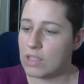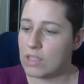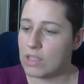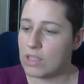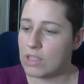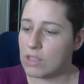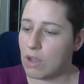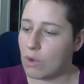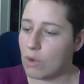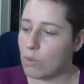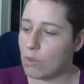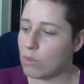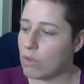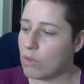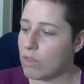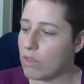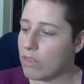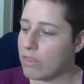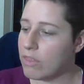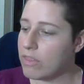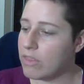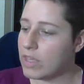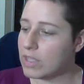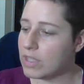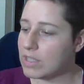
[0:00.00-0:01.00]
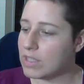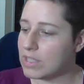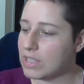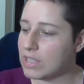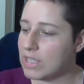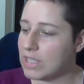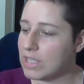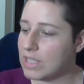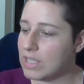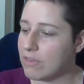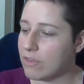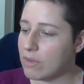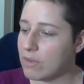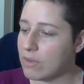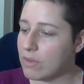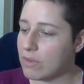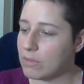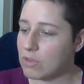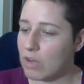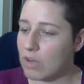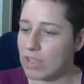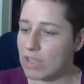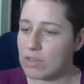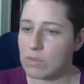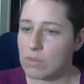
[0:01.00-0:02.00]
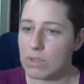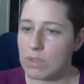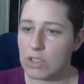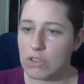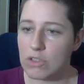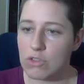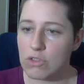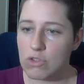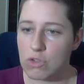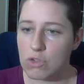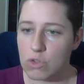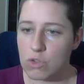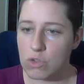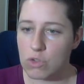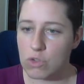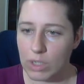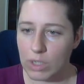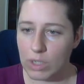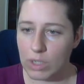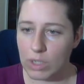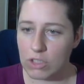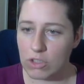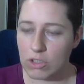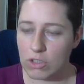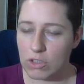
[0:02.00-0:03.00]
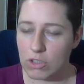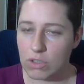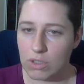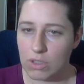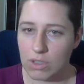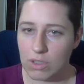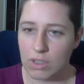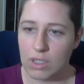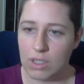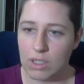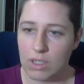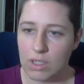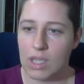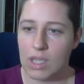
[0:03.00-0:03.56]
So the transformation switch